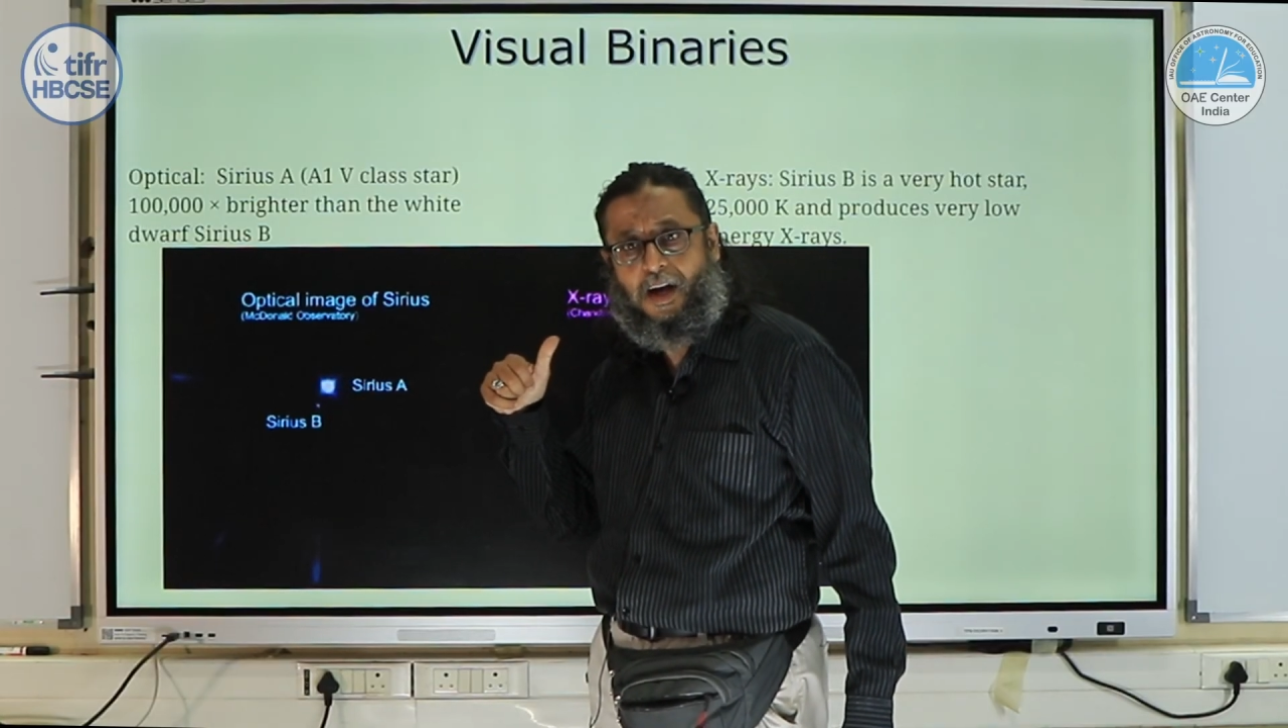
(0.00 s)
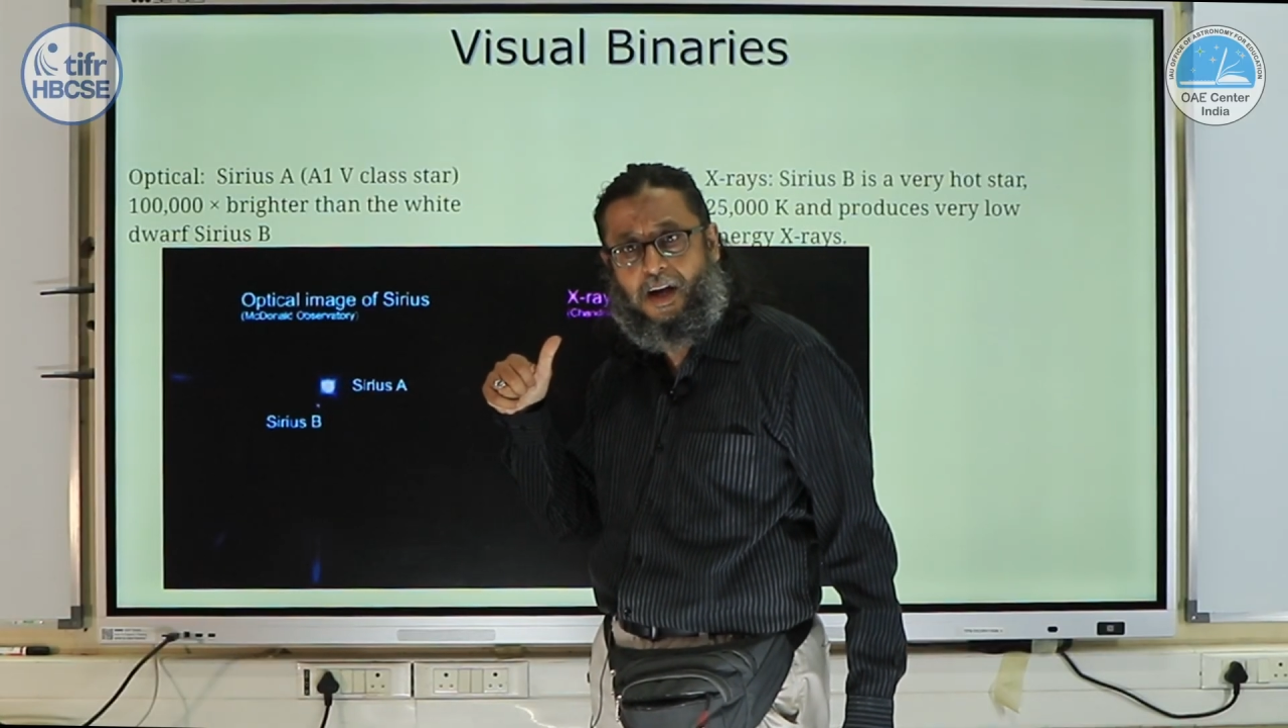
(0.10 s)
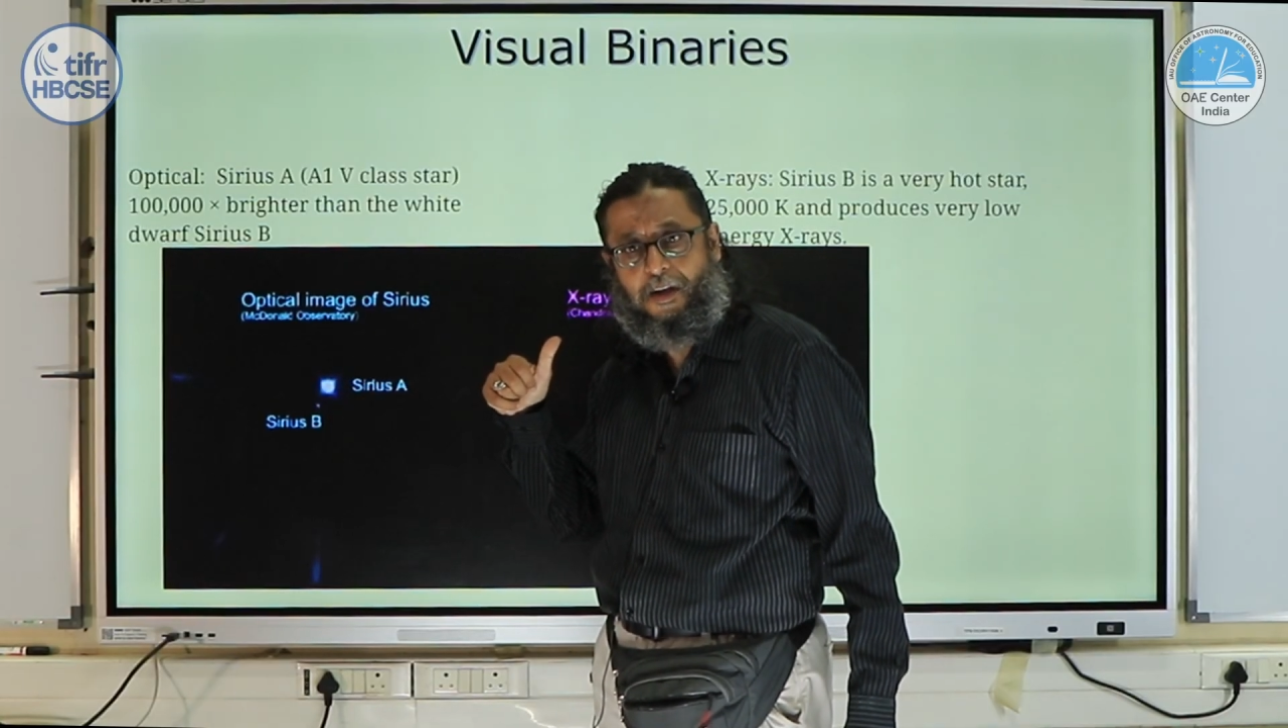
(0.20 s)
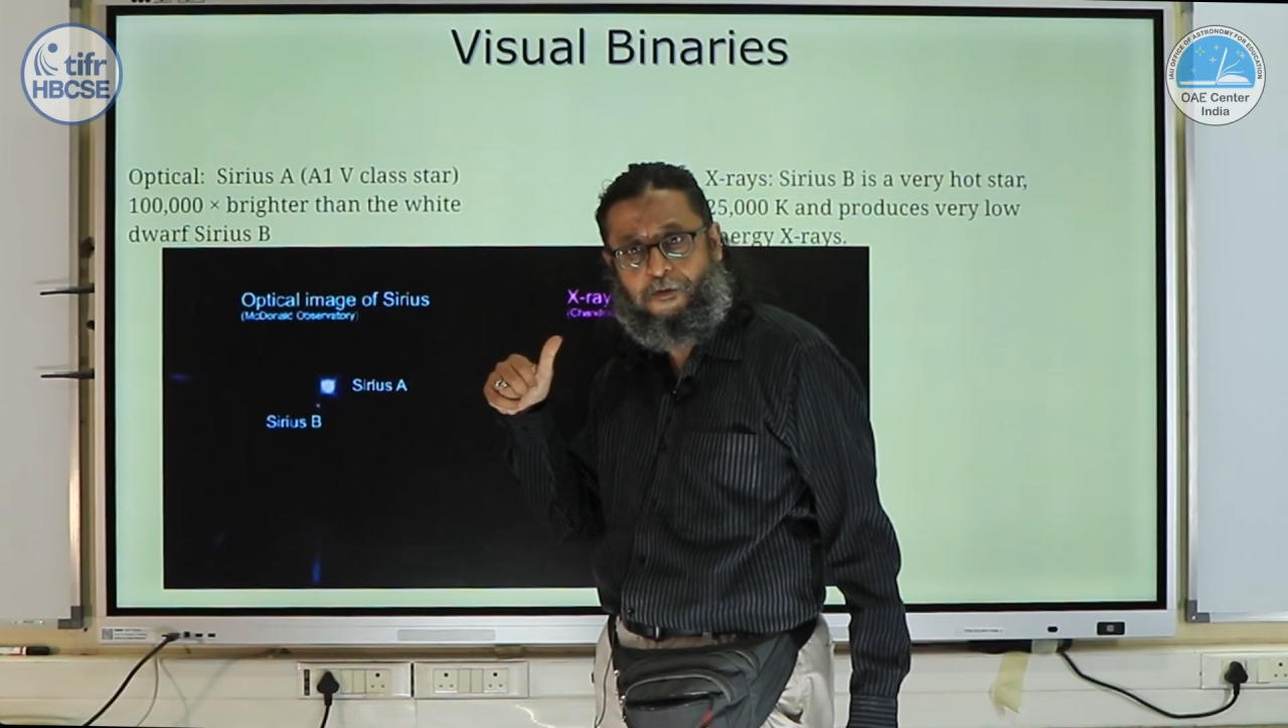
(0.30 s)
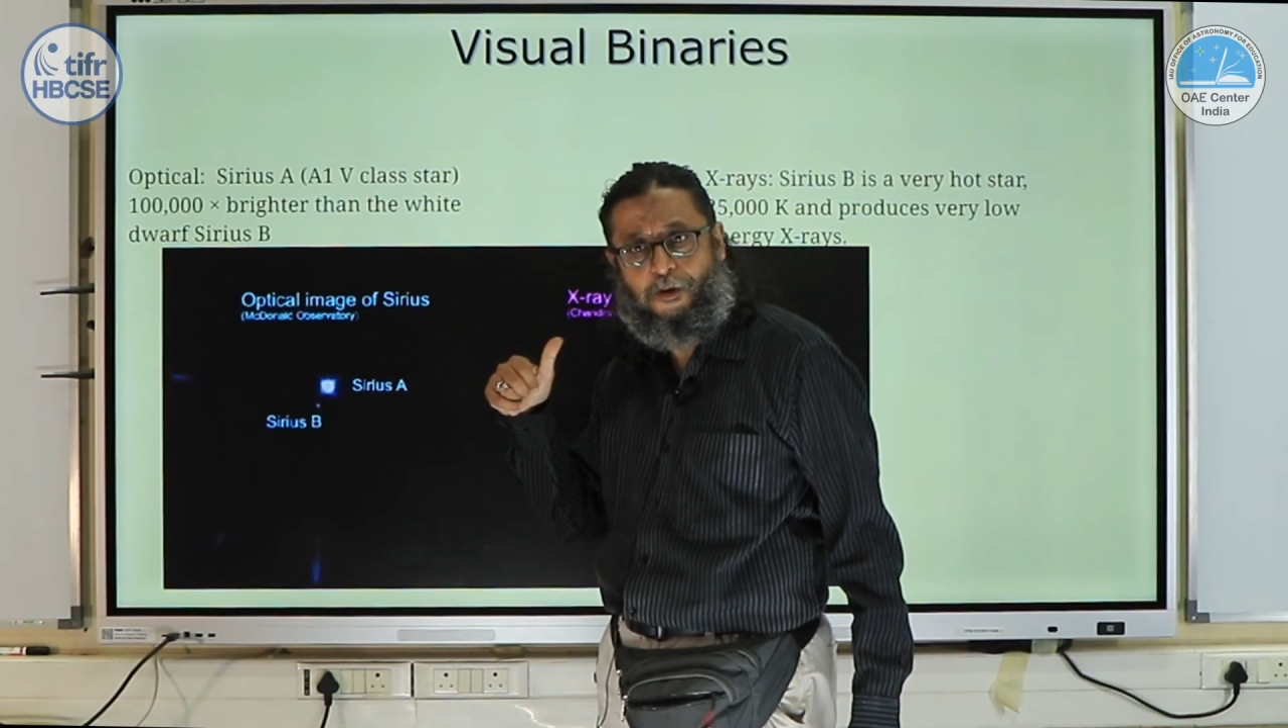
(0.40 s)

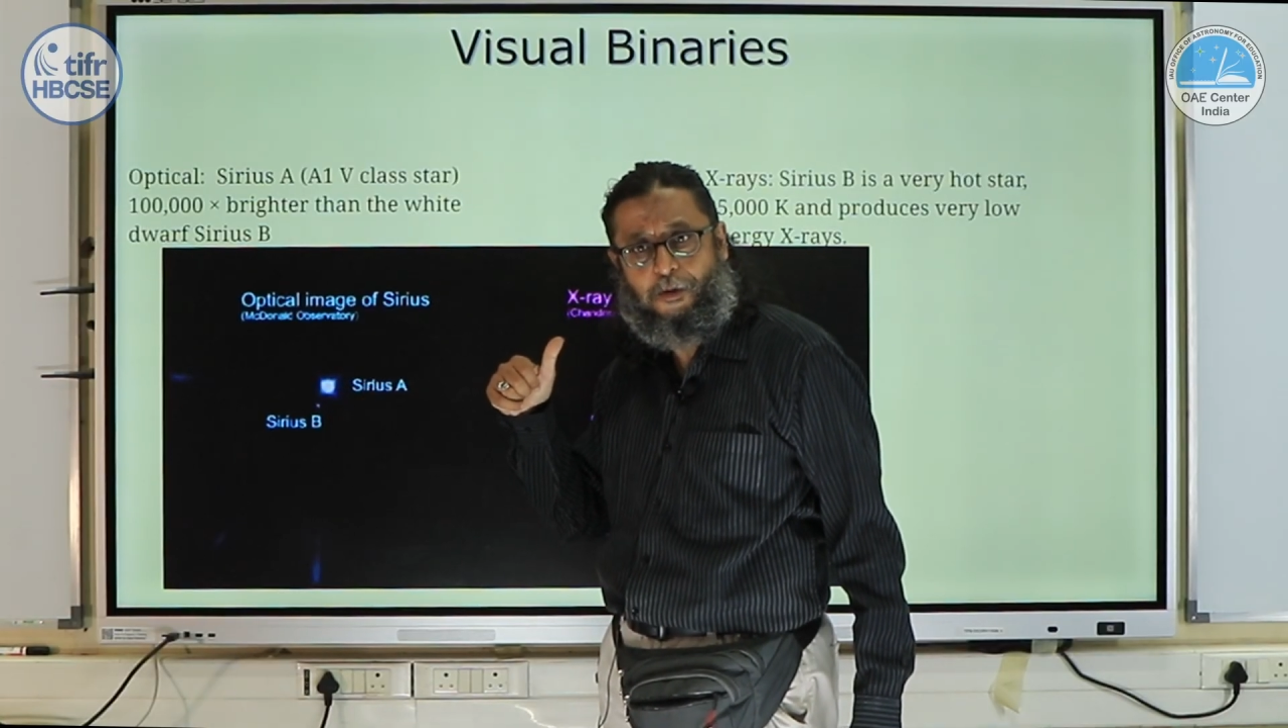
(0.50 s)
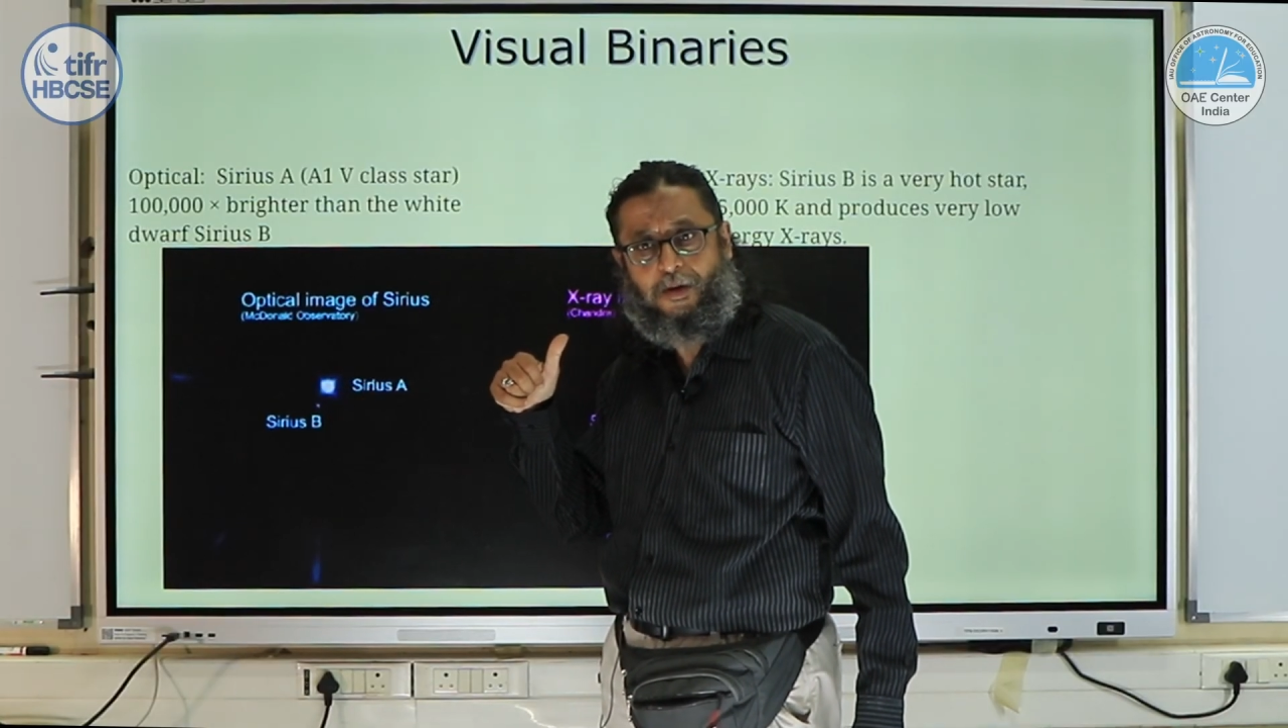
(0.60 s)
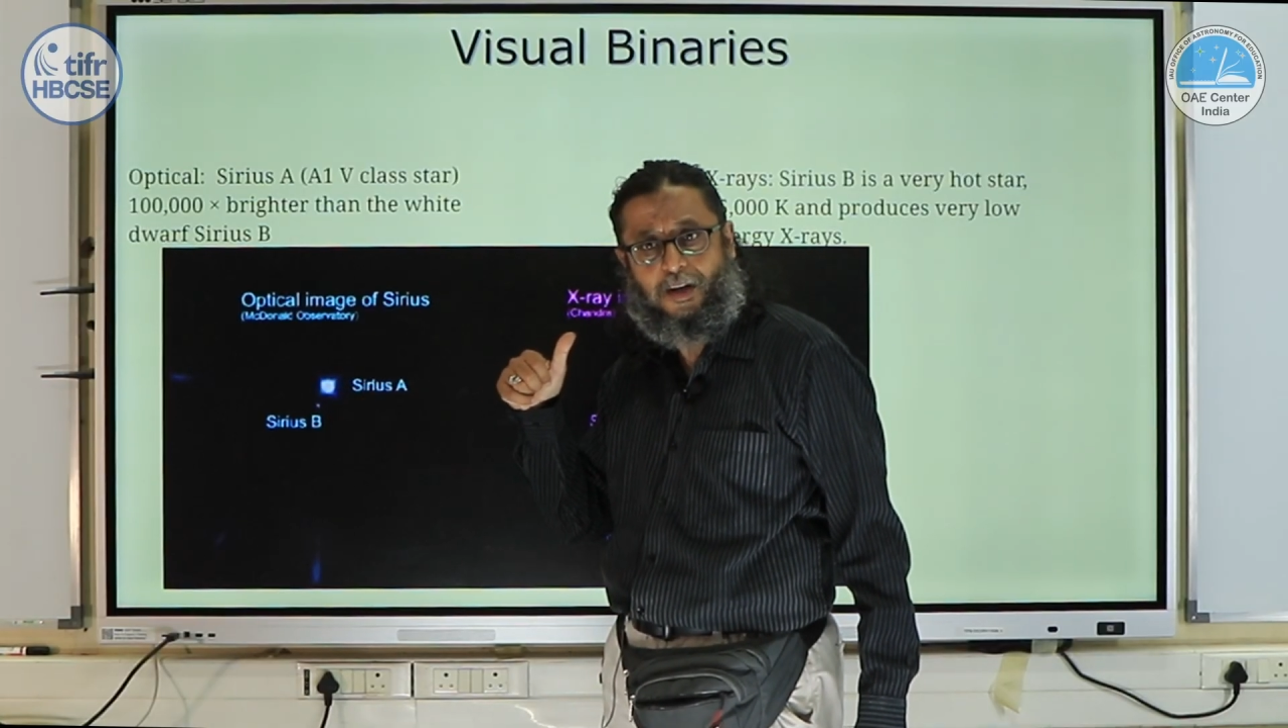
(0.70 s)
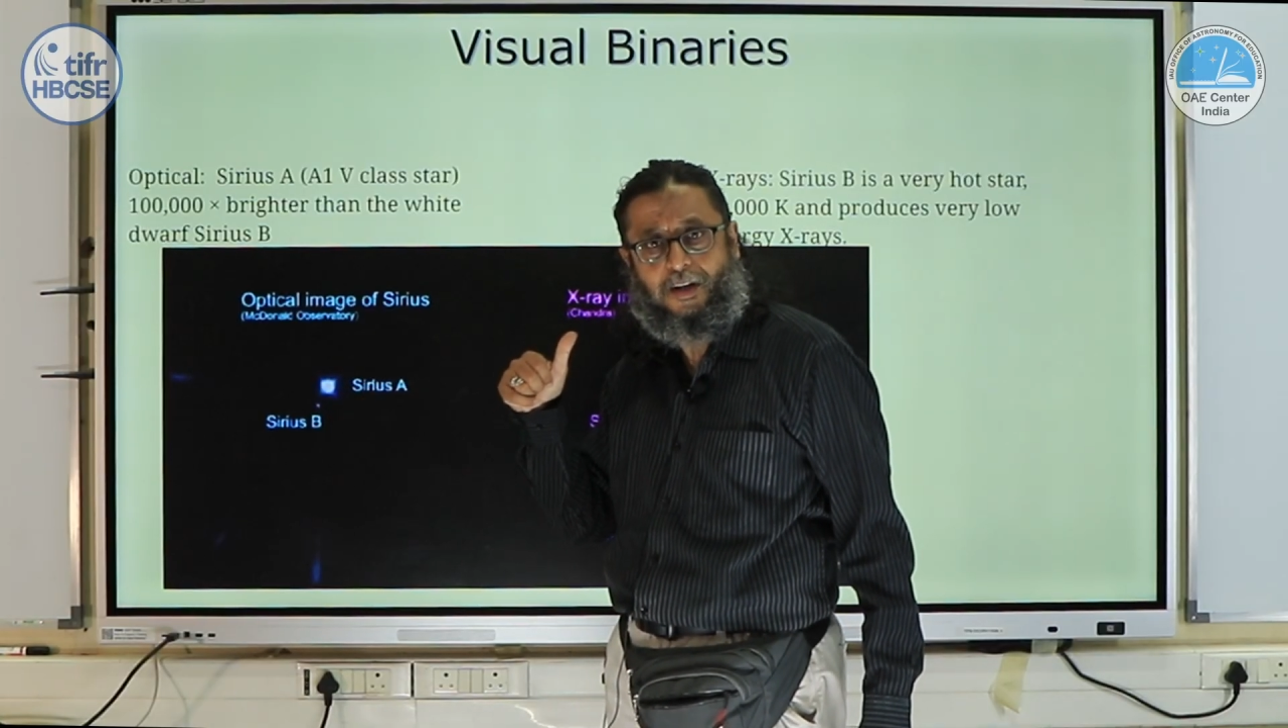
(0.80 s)
eye from